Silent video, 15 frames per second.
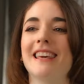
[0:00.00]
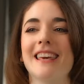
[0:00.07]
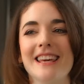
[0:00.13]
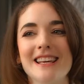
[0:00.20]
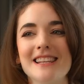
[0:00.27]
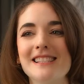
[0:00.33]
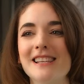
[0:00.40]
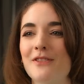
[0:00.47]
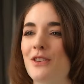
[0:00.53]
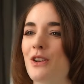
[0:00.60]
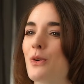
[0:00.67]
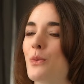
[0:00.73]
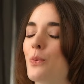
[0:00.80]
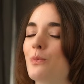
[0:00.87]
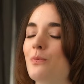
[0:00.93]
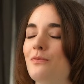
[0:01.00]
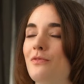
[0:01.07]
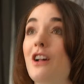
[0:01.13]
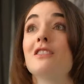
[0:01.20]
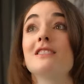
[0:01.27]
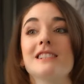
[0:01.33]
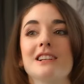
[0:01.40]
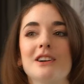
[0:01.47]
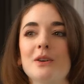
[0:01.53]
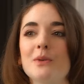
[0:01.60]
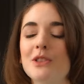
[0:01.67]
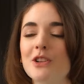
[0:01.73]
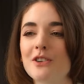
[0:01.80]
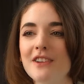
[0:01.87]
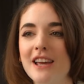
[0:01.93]
kids, if you're volunteering
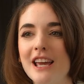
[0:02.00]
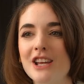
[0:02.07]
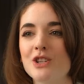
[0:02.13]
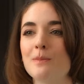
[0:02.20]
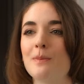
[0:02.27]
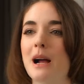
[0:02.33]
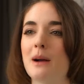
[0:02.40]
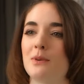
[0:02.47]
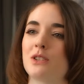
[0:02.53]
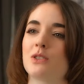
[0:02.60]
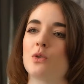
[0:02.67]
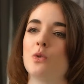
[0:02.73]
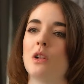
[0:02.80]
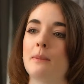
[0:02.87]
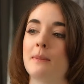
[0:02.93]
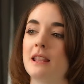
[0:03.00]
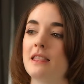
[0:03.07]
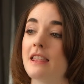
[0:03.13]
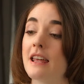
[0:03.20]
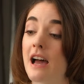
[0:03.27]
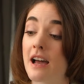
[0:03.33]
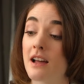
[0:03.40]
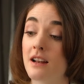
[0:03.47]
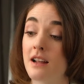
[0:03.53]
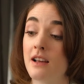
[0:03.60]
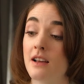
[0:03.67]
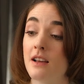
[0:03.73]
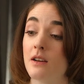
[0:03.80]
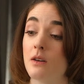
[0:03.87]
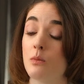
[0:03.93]
with your Vacation Bible School, I mean, that
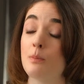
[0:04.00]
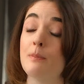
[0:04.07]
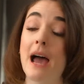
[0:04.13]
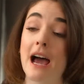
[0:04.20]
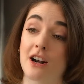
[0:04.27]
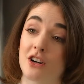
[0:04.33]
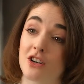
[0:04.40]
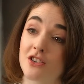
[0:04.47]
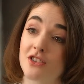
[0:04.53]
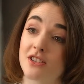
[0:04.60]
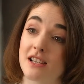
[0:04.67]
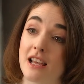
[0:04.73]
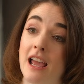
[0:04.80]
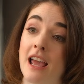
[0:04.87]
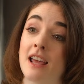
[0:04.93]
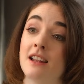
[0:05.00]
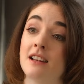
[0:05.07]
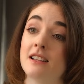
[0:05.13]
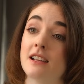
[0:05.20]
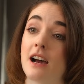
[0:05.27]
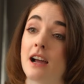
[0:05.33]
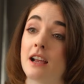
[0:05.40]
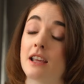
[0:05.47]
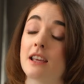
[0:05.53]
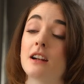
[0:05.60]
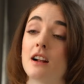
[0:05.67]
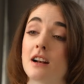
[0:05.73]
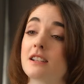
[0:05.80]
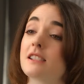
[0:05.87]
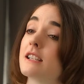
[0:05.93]
matters. And I can
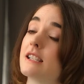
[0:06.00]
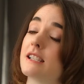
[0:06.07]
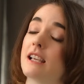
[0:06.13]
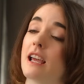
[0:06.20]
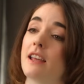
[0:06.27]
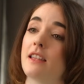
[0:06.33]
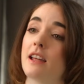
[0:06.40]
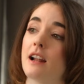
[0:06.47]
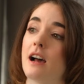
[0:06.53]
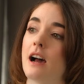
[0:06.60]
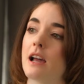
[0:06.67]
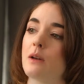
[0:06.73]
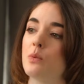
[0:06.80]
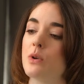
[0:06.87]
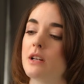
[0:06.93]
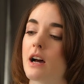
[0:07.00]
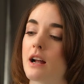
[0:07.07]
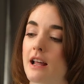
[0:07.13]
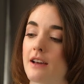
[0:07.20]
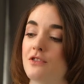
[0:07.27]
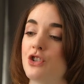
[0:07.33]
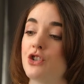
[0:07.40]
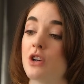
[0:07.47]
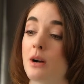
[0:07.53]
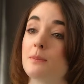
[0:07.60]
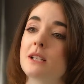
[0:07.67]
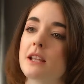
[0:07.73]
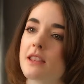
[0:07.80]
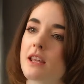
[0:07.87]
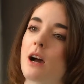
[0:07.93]
honestly say that I would not have
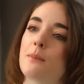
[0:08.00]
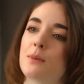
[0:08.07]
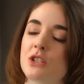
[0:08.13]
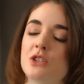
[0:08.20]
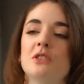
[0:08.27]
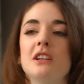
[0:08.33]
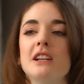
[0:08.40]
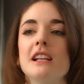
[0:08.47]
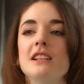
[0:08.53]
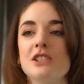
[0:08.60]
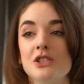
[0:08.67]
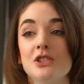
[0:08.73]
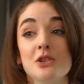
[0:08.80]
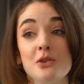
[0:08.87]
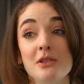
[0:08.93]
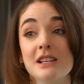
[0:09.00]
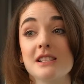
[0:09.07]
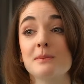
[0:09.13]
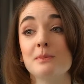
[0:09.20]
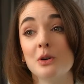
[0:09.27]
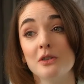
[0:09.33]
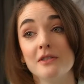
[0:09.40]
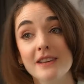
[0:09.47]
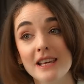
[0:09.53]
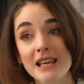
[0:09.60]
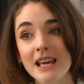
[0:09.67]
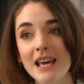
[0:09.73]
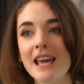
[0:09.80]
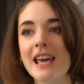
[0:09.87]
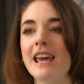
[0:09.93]
jumped at the opportunity to do this
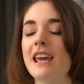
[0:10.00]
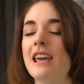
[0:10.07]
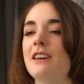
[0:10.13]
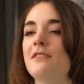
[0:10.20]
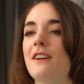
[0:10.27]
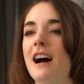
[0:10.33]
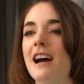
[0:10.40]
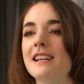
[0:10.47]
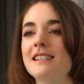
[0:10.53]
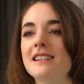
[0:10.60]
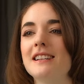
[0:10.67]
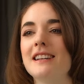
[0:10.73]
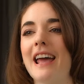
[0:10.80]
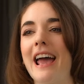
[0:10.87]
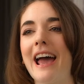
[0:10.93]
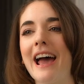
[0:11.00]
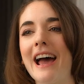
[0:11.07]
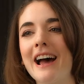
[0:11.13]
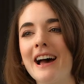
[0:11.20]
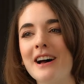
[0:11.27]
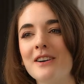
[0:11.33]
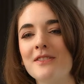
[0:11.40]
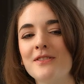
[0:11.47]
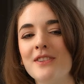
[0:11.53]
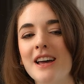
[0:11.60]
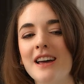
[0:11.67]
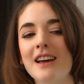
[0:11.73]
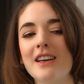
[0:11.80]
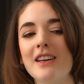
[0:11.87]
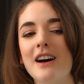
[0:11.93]
movie if I didn't have
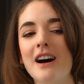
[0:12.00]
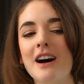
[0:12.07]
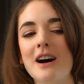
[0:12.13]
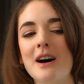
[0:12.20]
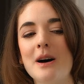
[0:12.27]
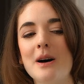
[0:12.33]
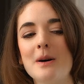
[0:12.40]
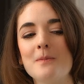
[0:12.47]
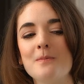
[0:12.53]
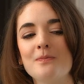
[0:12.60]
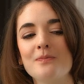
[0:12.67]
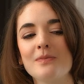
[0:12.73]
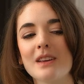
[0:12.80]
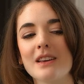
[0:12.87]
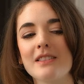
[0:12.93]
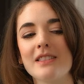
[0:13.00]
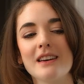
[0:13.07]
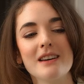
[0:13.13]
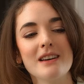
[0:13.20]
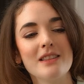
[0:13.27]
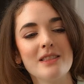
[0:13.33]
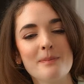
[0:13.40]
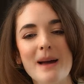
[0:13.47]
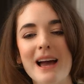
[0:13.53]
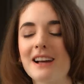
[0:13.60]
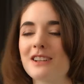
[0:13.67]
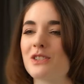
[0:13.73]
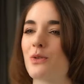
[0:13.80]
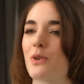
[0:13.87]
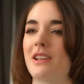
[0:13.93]
the
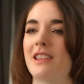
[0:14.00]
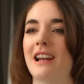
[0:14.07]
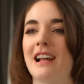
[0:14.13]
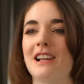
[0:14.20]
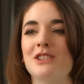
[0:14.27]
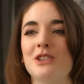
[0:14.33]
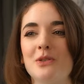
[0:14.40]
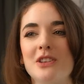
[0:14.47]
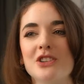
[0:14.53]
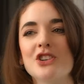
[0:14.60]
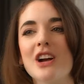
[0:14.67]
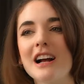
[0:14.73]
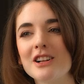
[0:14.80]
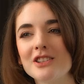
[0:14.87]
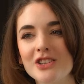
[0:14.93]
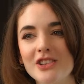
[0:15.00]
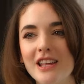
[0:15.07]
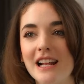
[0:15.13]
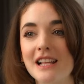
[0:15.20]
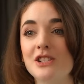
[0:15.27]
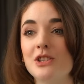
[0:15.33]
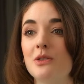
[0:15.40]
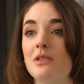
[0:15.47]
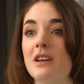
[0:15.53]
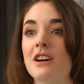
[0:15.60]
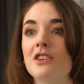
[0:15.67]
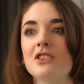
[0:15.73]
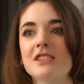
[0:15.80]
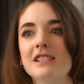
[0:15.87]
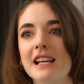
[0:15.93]
backstory that I do, the childhood that I do, the
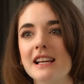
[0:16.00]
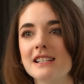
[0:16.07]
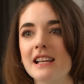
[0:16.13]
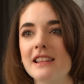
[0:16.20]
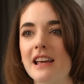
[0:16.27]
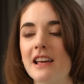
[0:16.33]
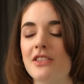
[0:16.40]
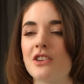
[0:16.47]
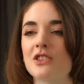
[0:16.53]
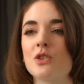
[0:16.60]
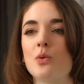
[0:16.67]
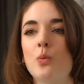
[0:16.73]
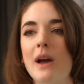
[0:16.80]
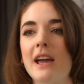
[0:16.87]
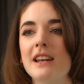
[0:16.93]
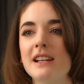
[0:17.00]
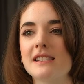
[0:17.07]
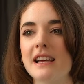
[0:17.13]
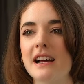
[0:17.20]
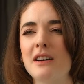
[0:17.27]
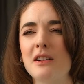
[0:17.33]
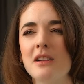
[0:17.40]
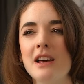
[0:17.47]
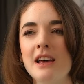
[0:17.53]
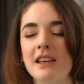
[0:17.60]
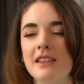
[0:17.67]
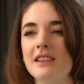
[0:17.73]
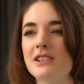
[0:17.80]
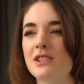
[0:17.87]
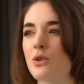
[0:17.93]
understanding that there's a way to tell
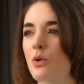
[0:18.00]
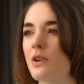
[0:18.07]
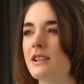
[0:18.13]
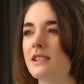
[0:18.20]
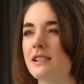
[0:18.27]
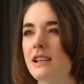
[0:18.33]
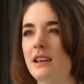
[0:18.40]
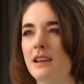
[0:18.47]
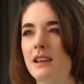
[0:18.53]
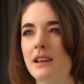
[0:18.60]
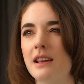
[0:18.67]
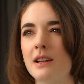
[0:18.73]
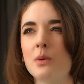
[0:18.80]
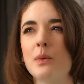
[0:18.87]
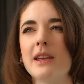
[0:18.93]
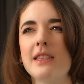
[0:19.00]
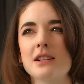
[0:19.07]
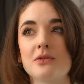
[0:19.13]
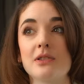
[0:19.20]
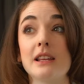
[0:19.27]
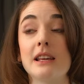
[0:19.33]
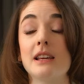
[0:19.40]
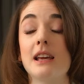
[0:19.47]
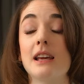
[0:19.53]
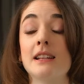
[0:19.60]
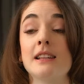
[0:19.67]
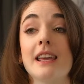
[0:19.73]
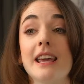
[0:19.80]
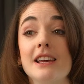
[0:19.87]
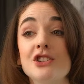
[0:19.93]
these stories in a way that's really
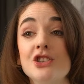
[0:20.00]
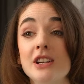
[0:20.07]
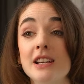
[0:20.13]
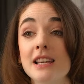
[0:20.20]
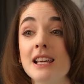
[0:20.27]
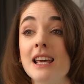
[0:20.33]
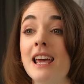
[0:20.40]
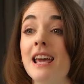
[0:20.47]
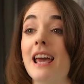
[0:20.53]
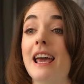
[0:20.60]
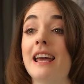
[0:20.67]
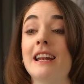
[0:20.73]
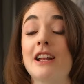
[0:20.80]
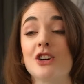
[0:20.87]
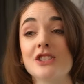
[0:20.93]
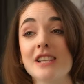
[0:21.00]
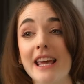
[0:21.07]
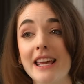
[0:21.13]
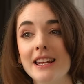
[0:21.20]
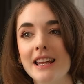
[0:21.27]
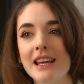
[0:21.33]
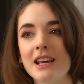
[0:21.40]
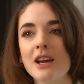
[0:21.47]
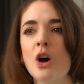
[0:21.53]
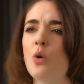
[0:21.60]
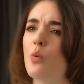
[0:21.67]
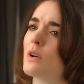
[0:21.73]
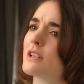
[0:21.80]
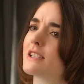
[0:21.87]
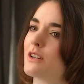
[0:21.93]
engaging and entertaining
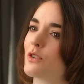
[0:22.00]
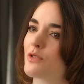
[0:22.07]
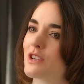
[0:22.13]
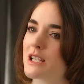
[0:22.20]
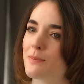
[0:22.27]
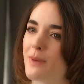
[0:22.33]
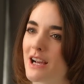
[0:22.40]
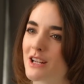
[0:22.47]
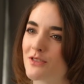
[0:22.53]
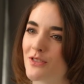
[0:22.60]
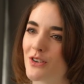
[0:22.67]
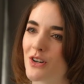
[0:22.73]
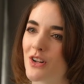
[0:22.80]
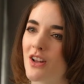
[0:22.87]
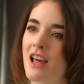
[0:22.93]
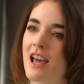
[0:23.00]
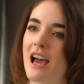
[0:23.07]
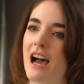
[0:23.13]
while still respectful.